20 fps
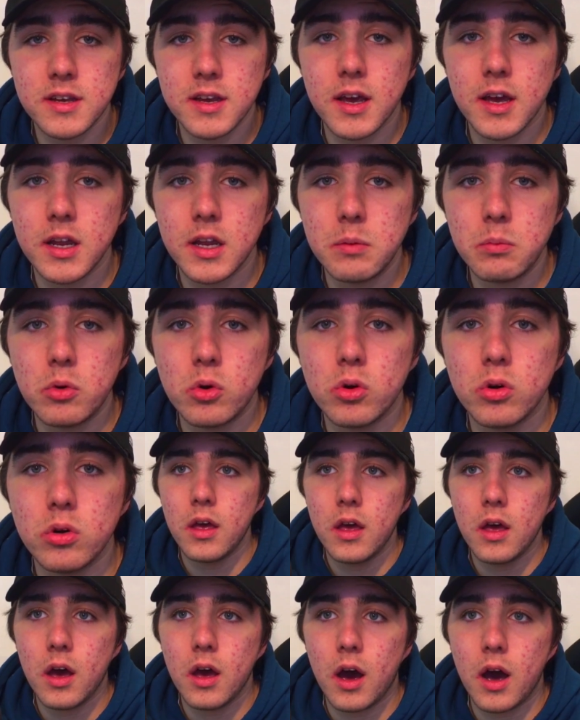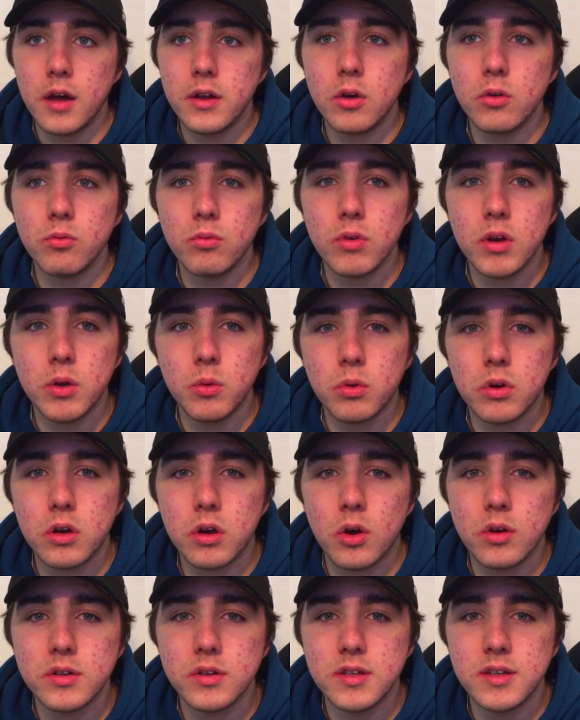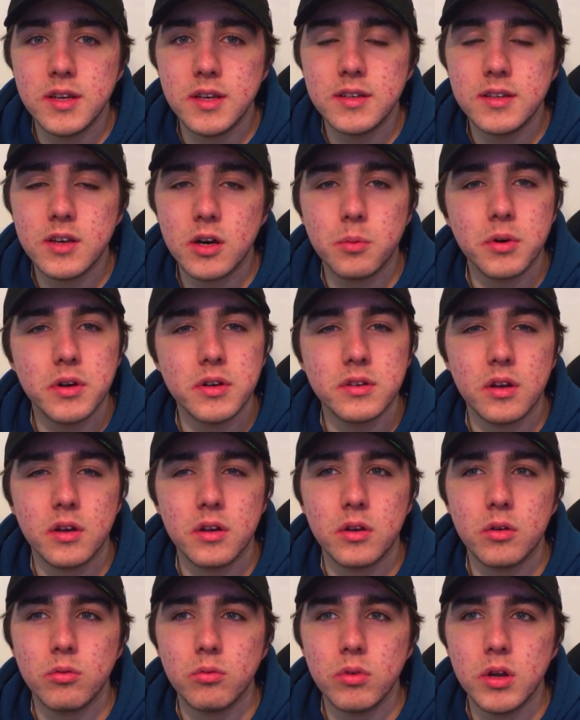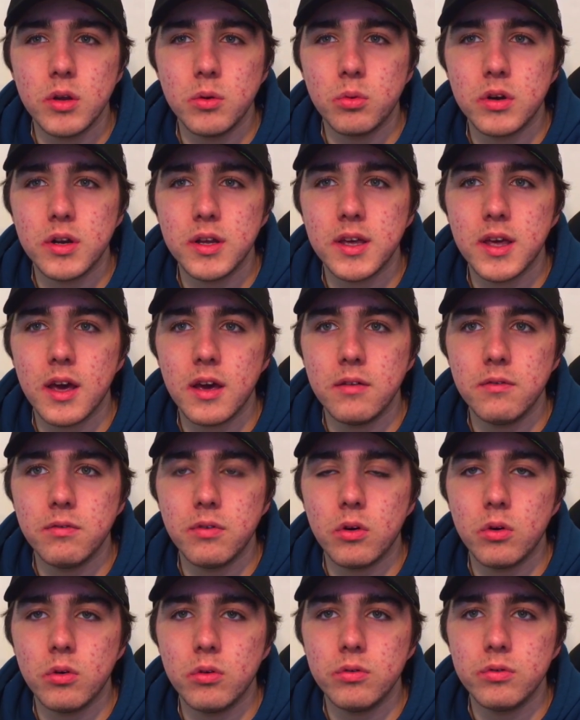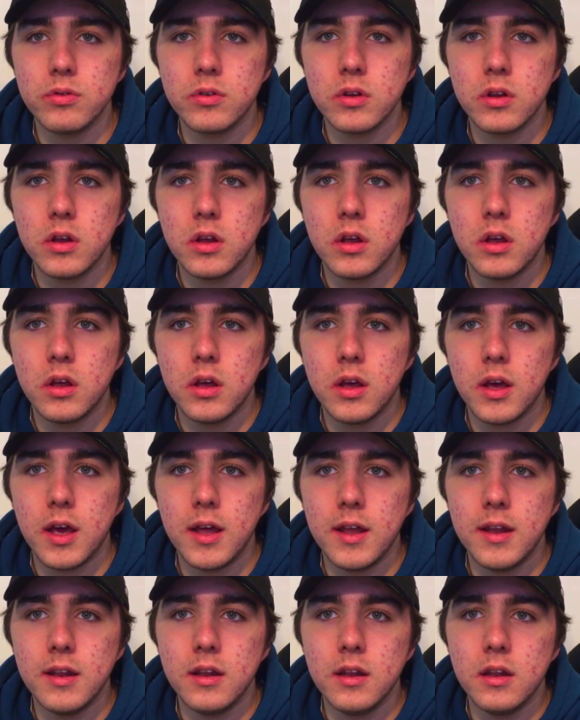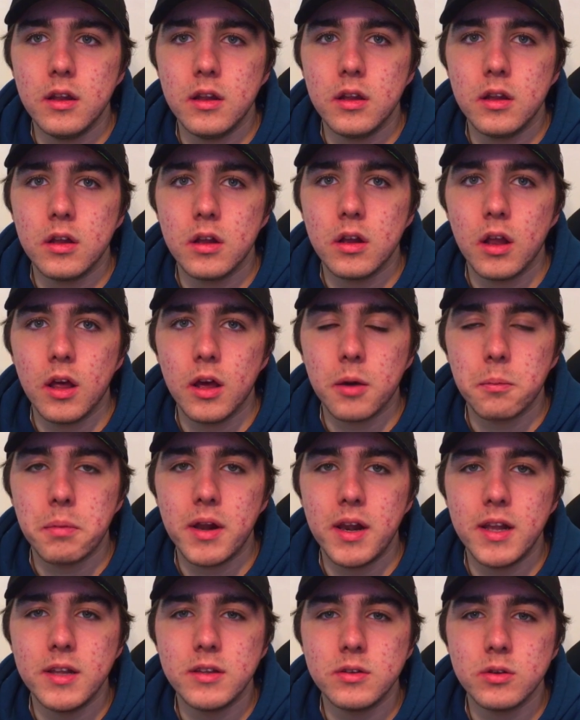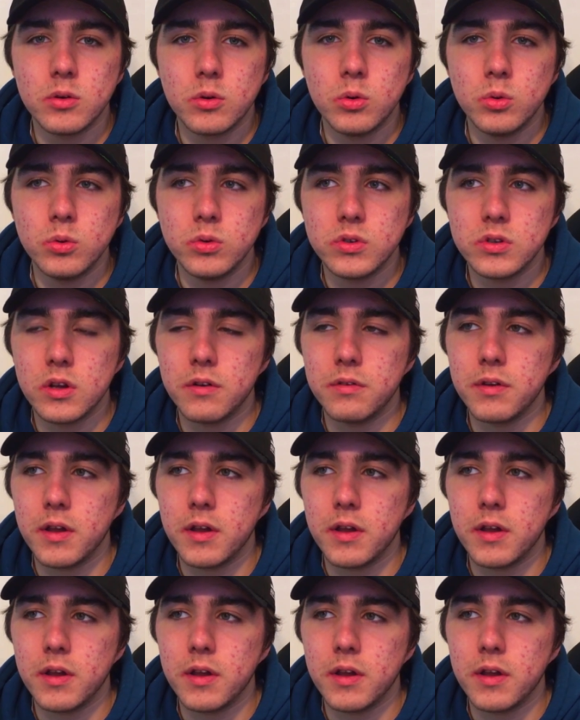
anymore. I don't really want to go into detail because I don't really want to get involved in like political stuff like